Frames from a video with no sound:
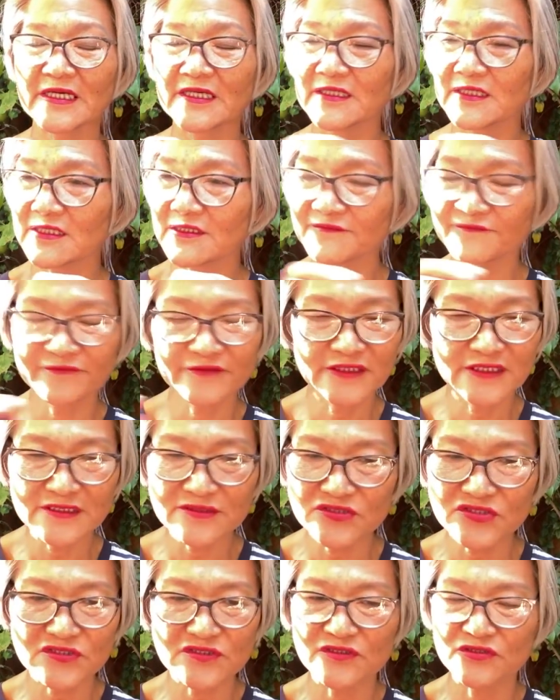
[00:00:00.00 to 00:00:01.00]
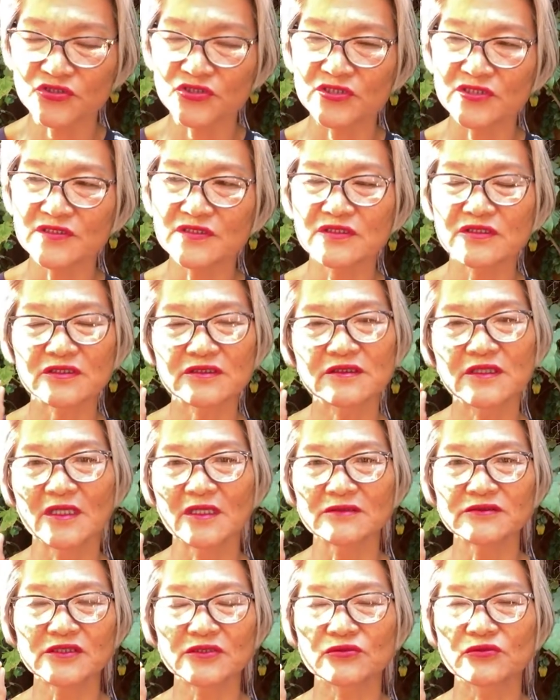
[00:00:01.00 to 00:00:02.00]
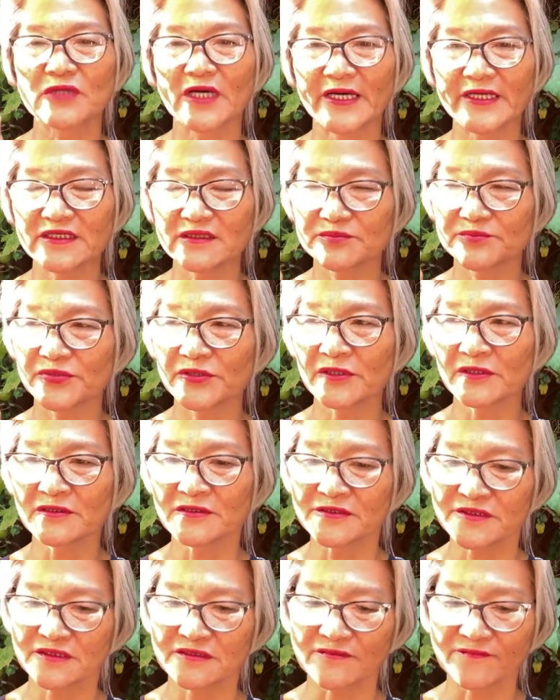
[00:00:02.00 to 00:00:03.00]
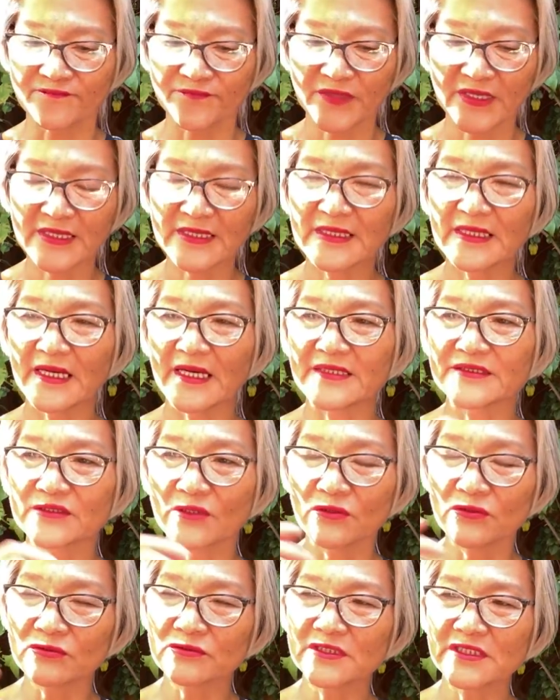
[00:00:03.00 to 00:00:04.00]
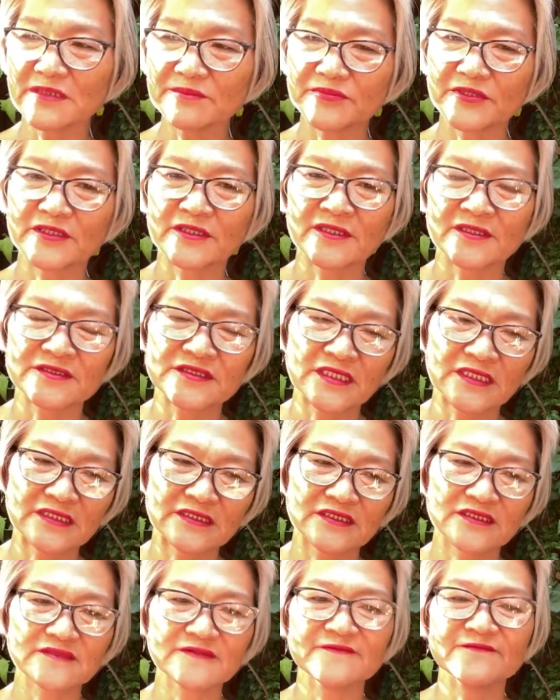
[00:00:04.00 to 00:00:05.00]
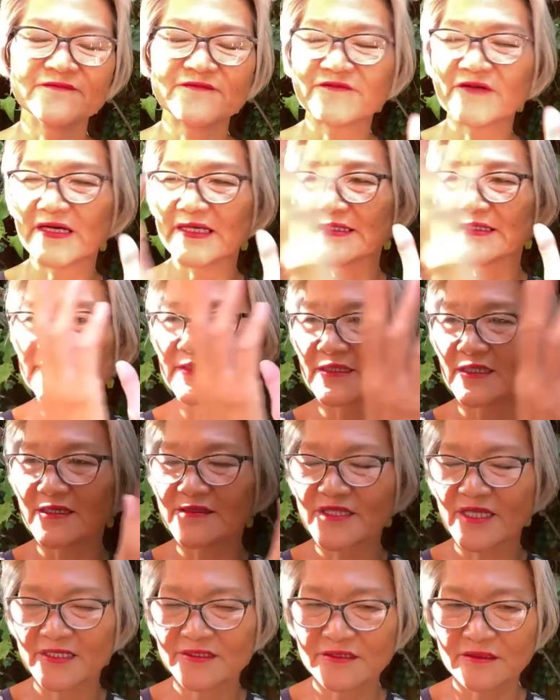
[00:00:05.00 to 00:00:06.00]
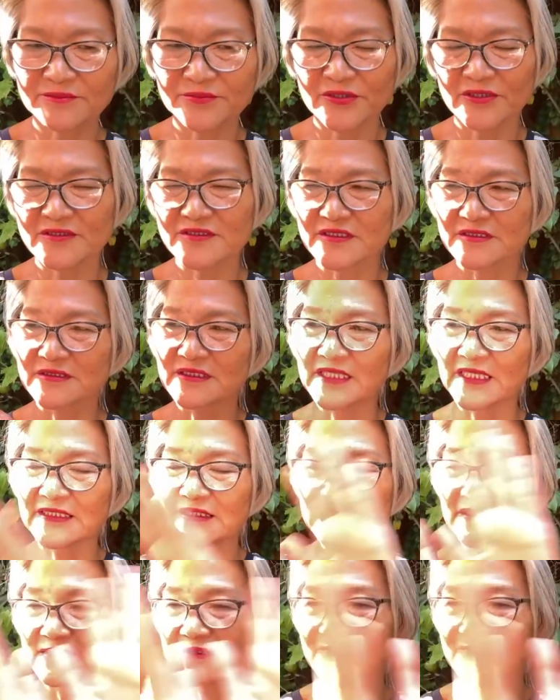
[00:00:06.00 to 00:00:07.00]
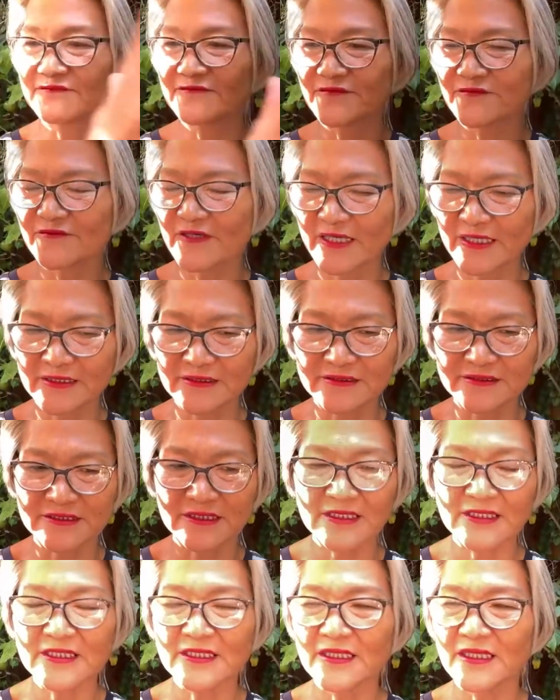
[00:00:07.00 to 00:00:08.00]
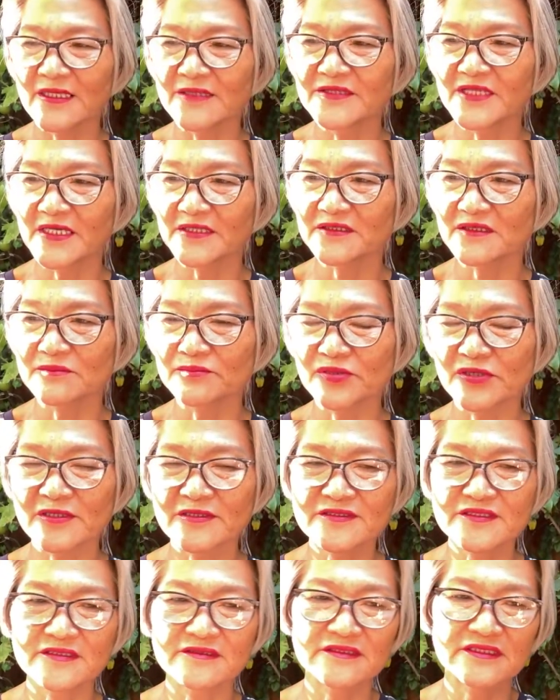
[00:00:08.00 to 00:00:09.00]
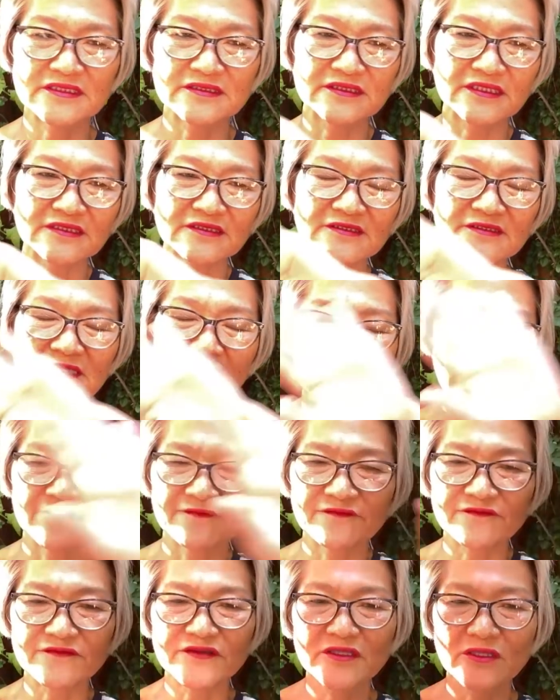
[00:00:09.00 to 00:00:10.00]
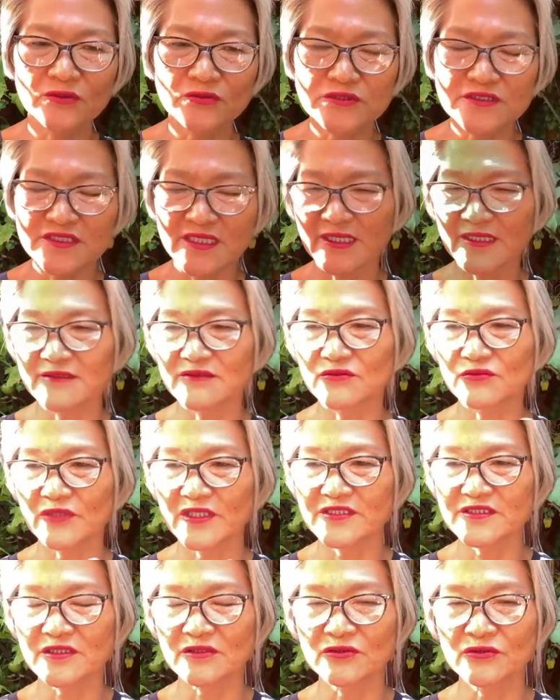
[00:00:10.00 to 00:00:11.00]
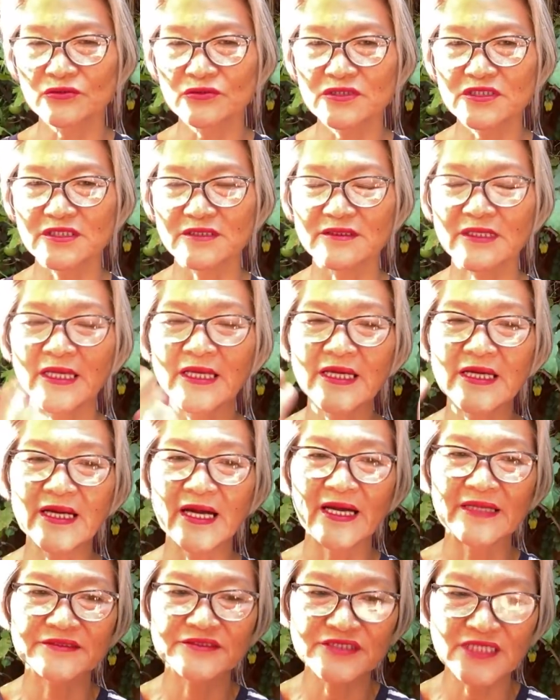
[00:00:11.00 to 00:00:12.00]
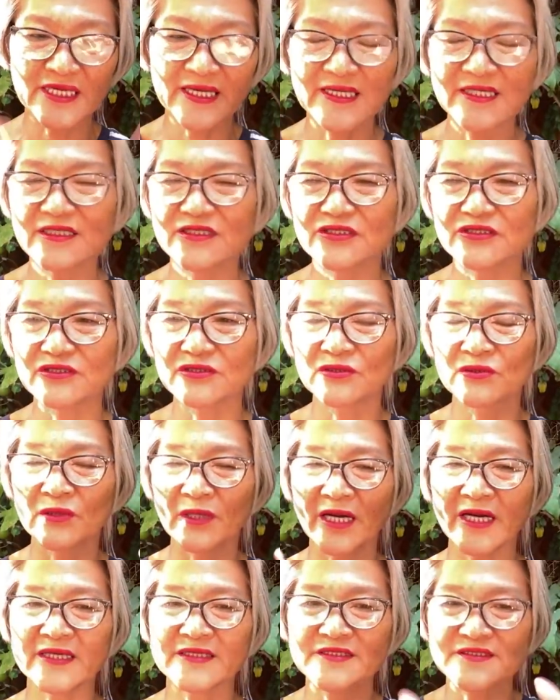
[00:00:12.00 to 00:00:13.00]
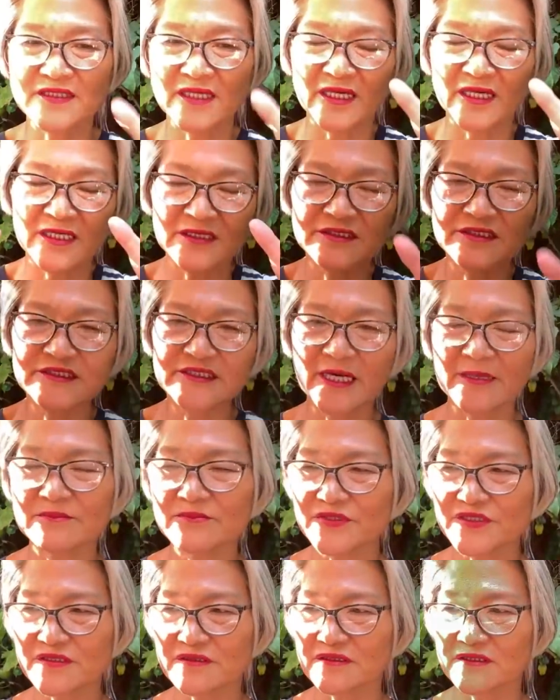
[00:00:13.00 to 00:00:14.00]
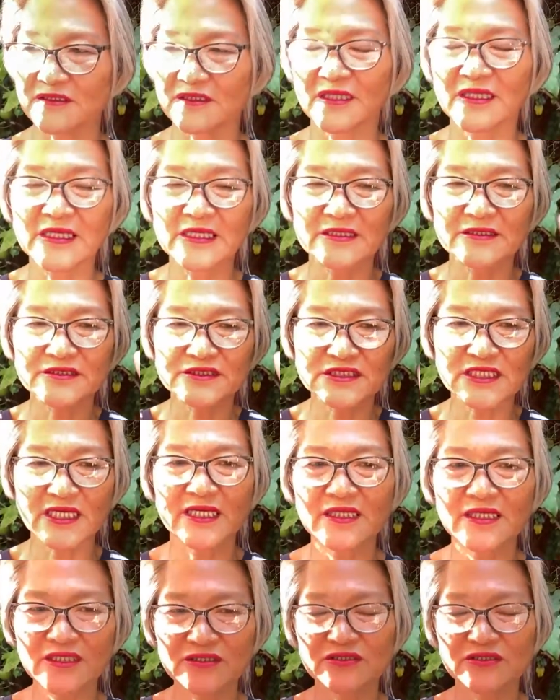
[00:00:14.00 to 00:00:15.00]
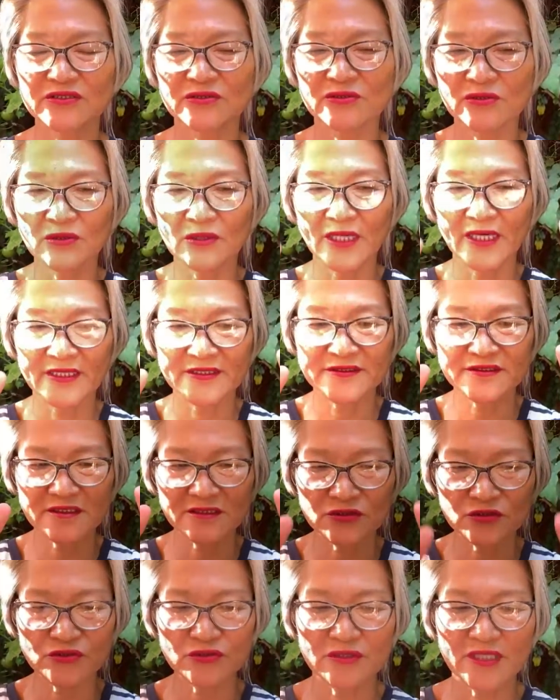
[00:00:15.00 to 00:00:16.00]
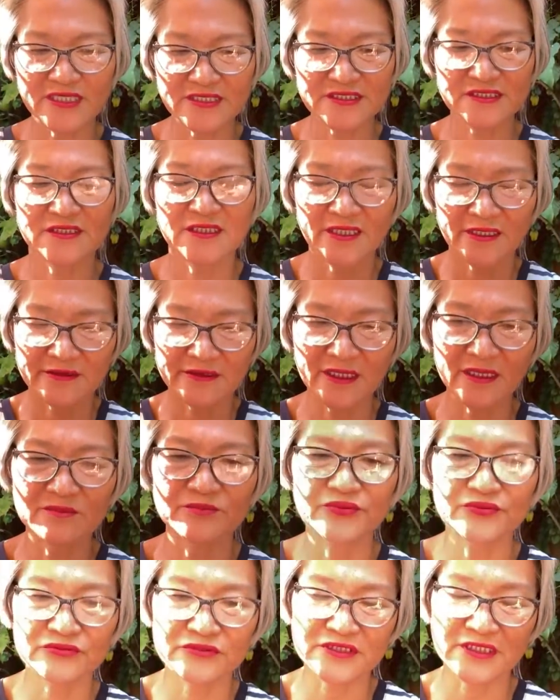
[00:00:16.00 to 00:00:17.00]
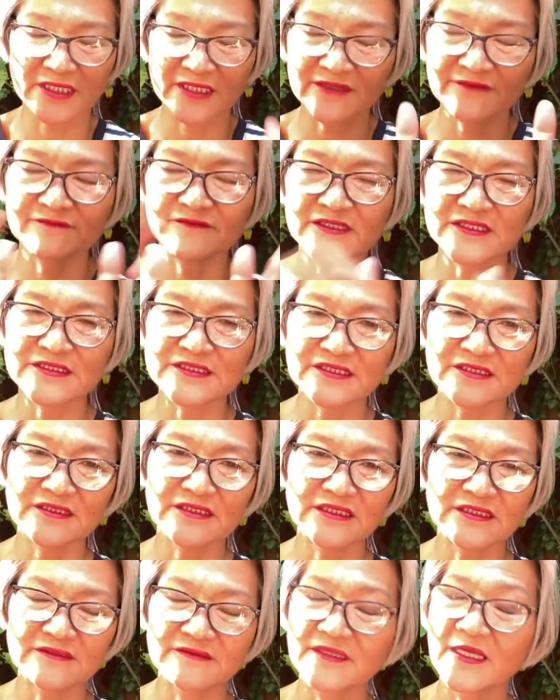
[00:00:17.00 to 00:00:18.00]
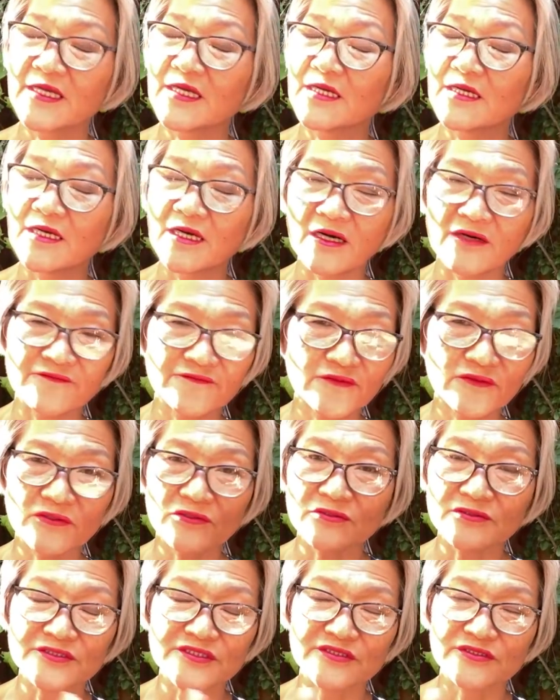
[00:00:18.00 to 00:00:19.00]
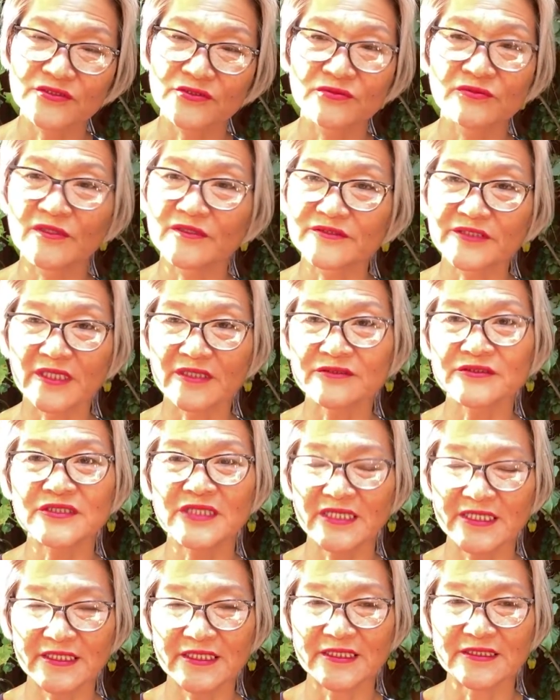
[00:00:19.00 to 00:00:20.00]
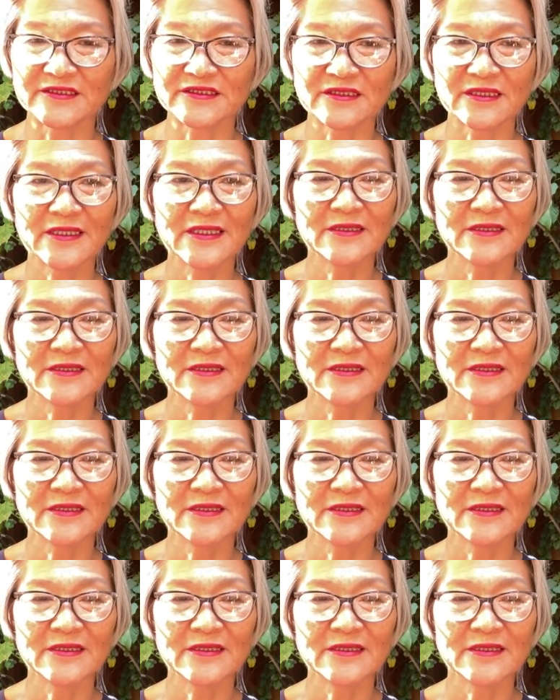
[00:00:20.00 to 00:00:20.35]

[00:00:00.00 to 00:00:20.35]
If this is just not the right person, and only because he didn't find another person, they didn't find another person, they didn't have no second resolution, and take you as a dumpster, take you as a trash can and put everything in, of course you will not take it.